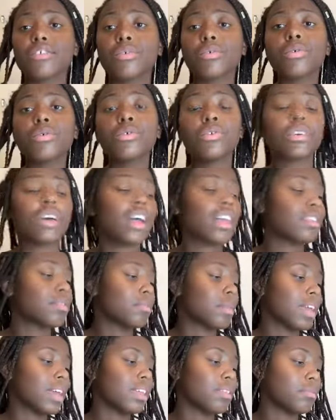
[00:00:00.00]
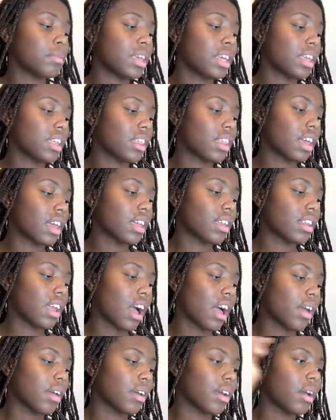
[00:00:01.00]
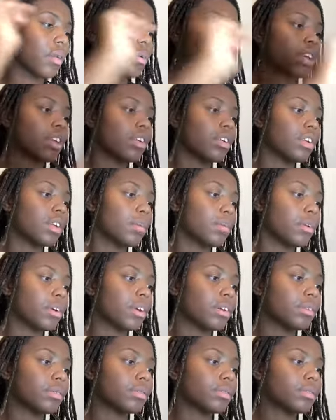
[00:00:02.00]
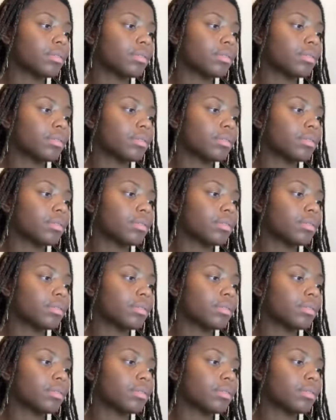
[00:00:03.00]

school has made me like not a reader anymore.